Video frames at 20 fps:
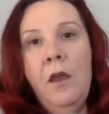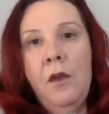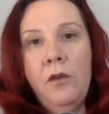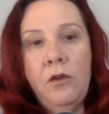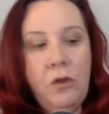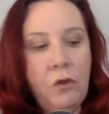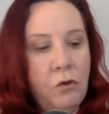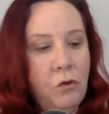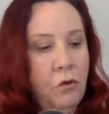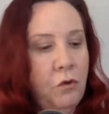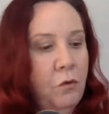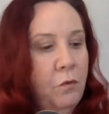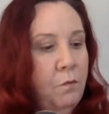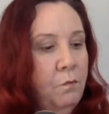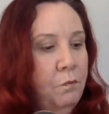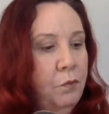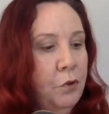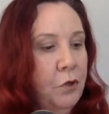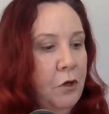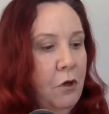you
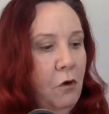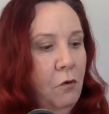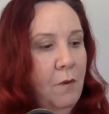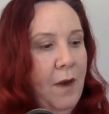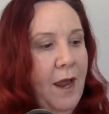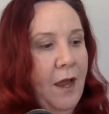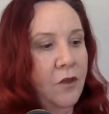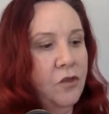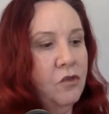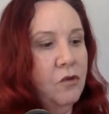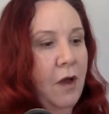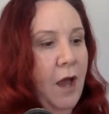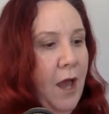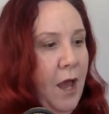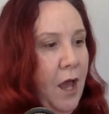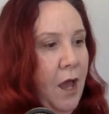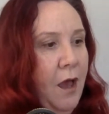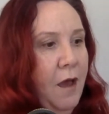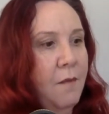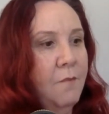put it around your
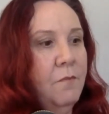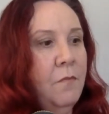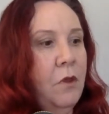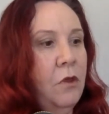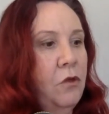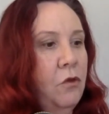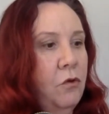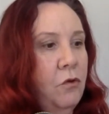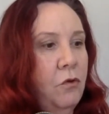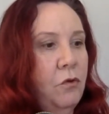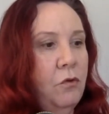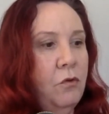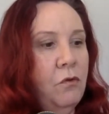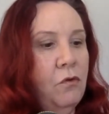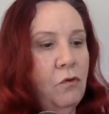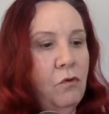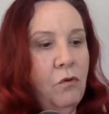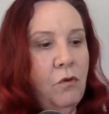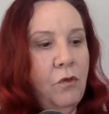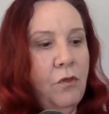arm, you
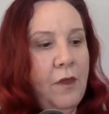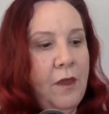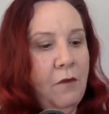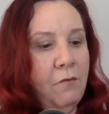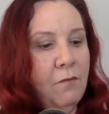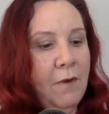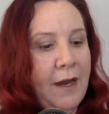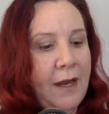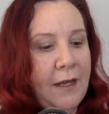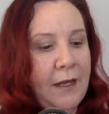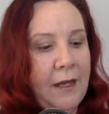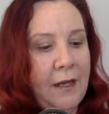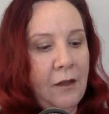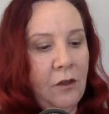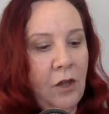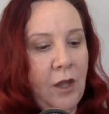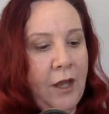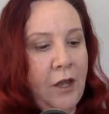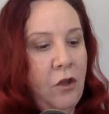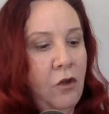do the reading
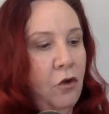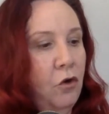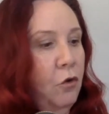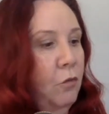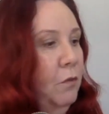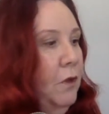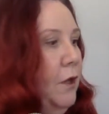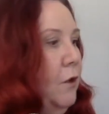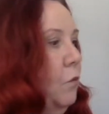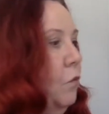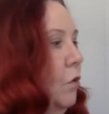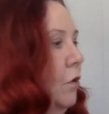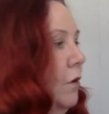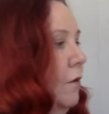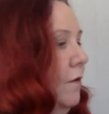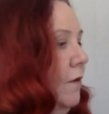like you normally would.